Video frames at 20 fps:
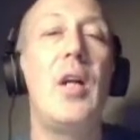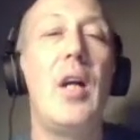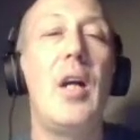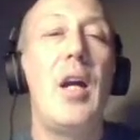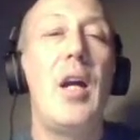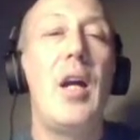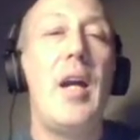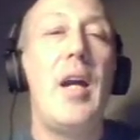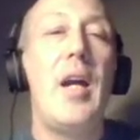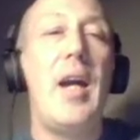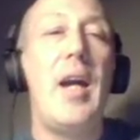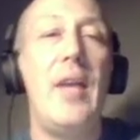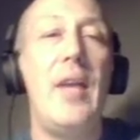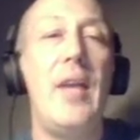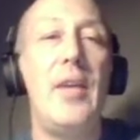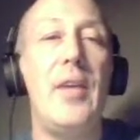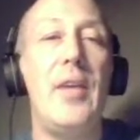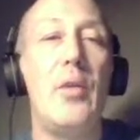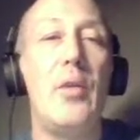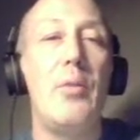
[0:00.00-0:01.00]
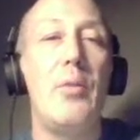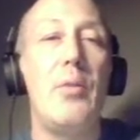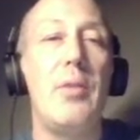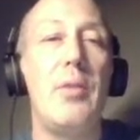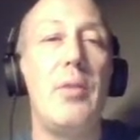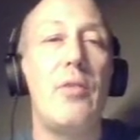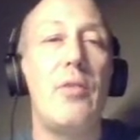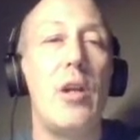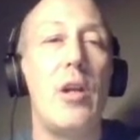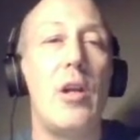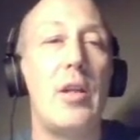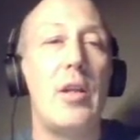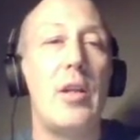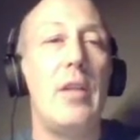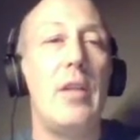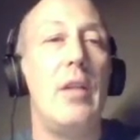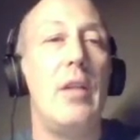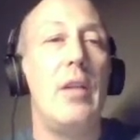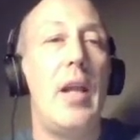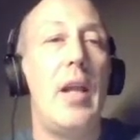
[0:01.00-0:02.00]
and there will be frolic in the
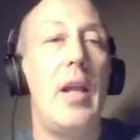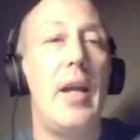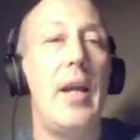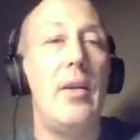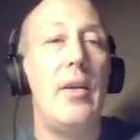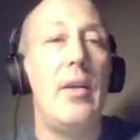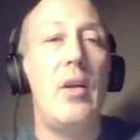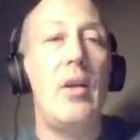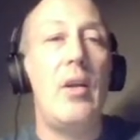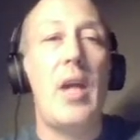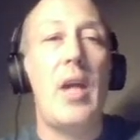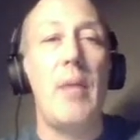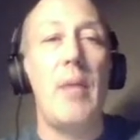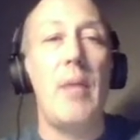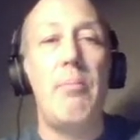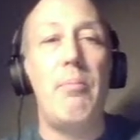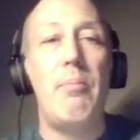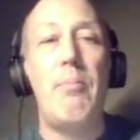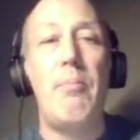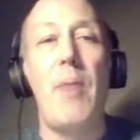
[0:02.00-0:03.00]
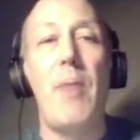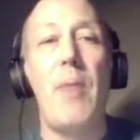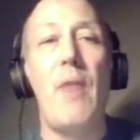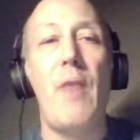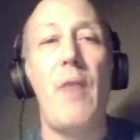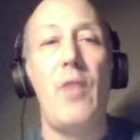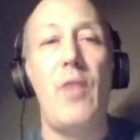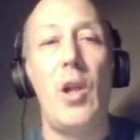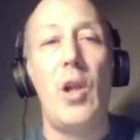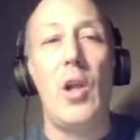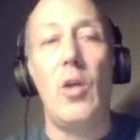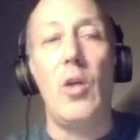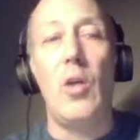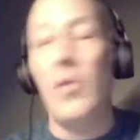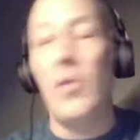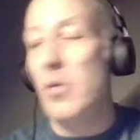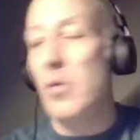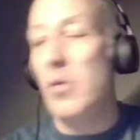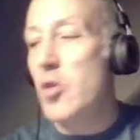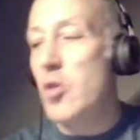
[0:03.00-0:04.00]
land. Okay, Buffalo, New
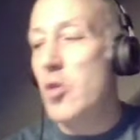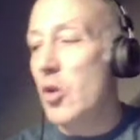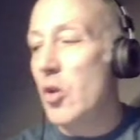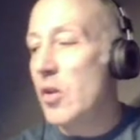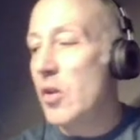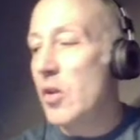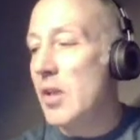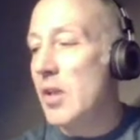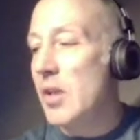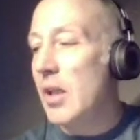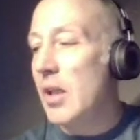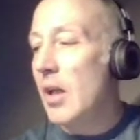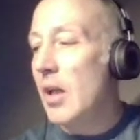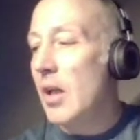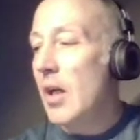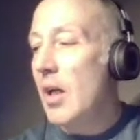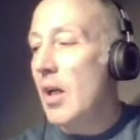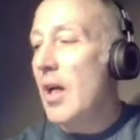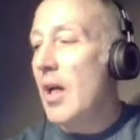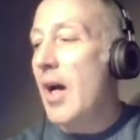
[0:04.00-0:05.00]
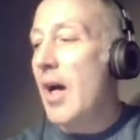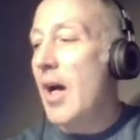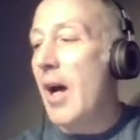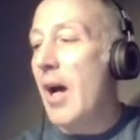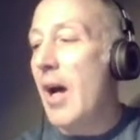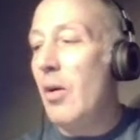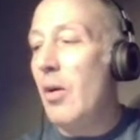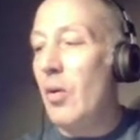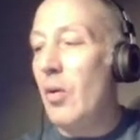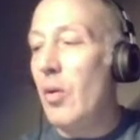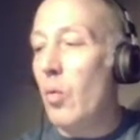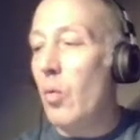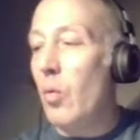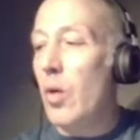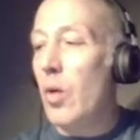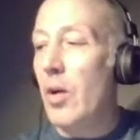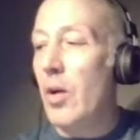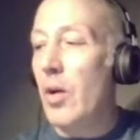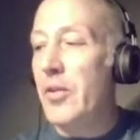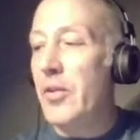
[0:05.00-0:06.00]
Jersey. How in the world
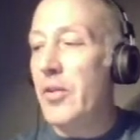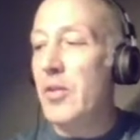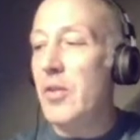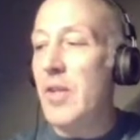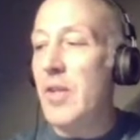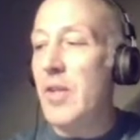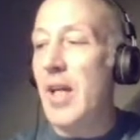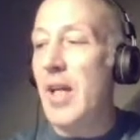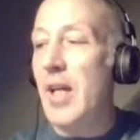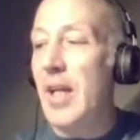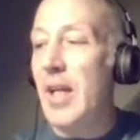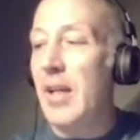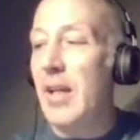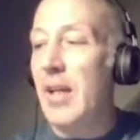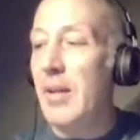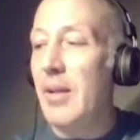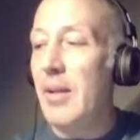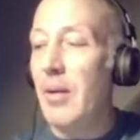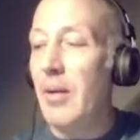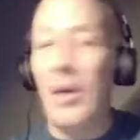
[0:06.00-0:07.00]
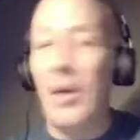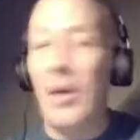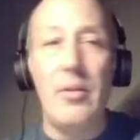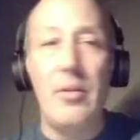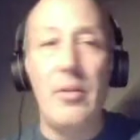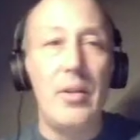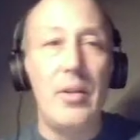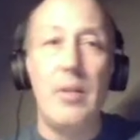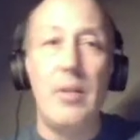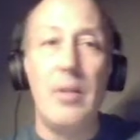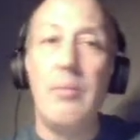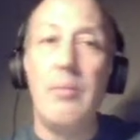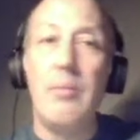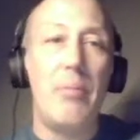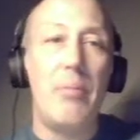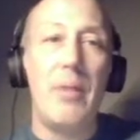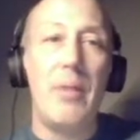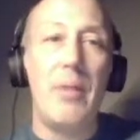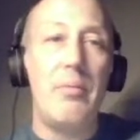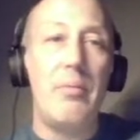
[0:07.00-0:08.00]
do you take anything other than Buff
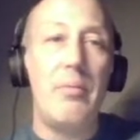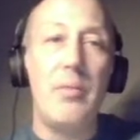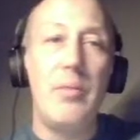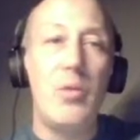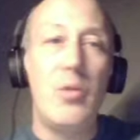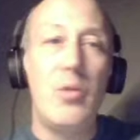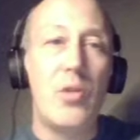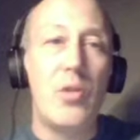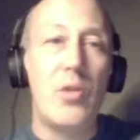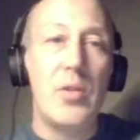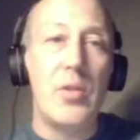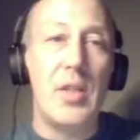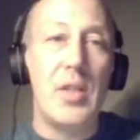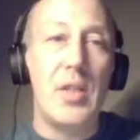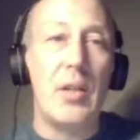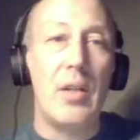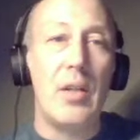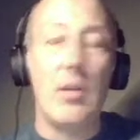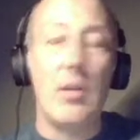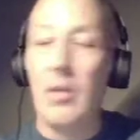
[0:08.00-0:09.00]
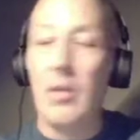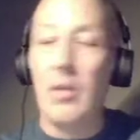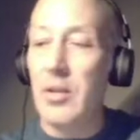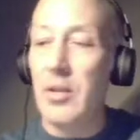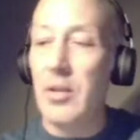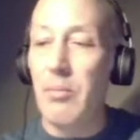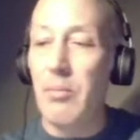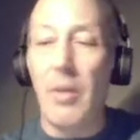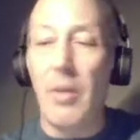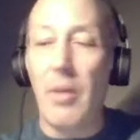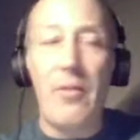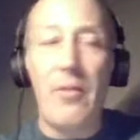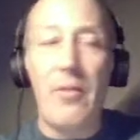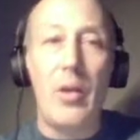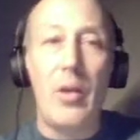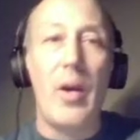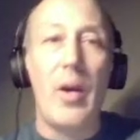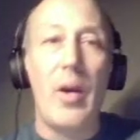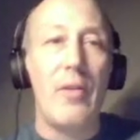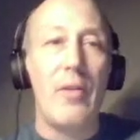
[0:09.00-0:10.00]
New Jersey here? Is Buffalo
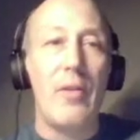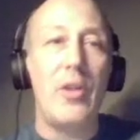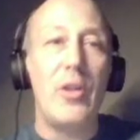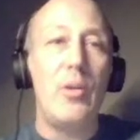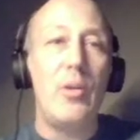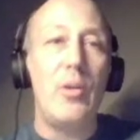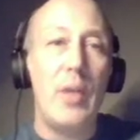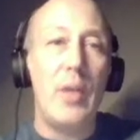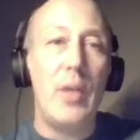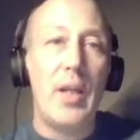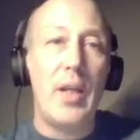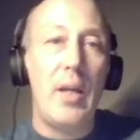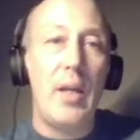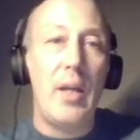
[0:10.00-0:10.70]
ever going to win a game?